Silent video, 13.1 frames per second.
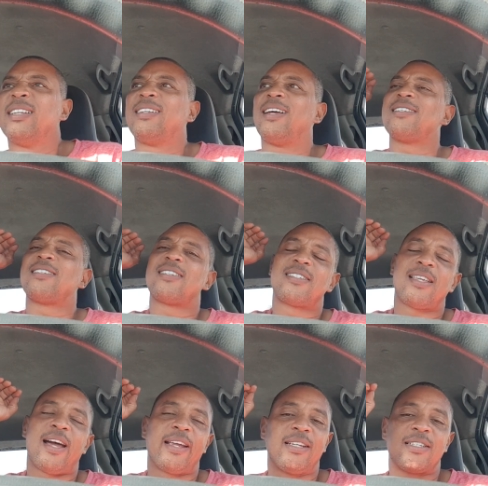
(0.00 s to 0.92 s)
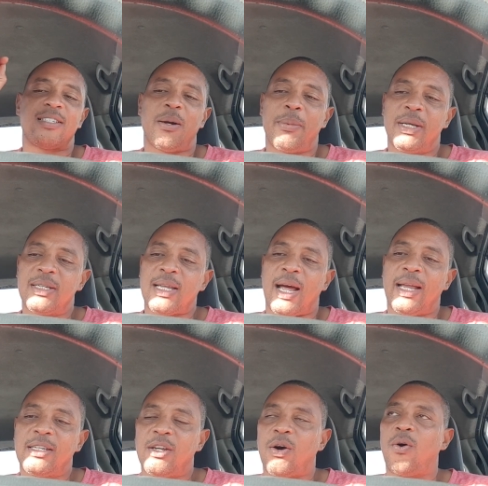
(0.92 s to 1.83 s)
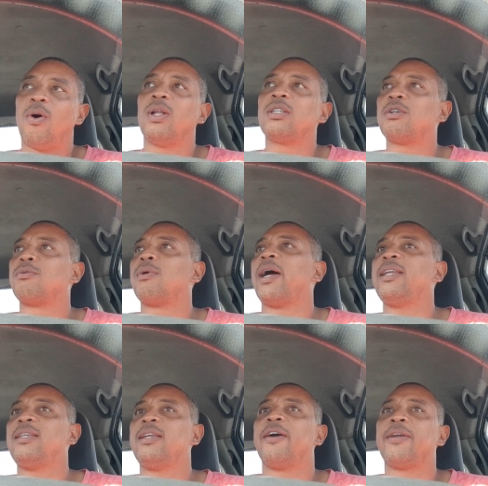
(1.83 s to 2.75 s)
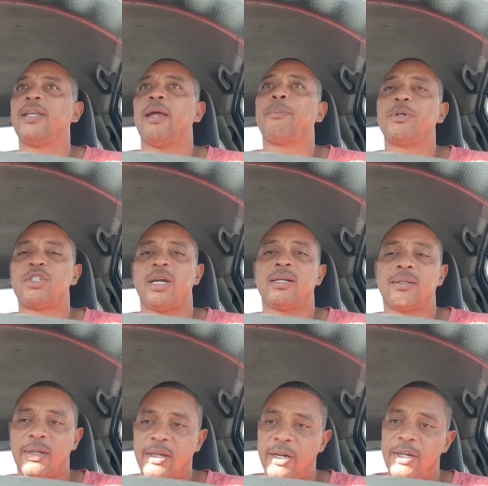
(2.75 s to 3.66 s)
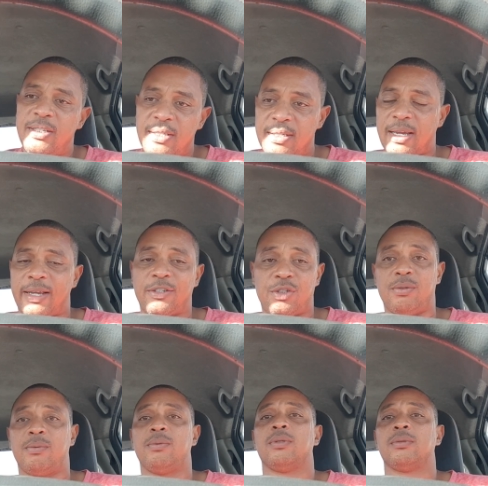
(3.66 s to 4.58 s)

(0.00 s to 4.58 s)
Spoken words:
that's a sign that someone is at the altar right there and they're projecting curses at you.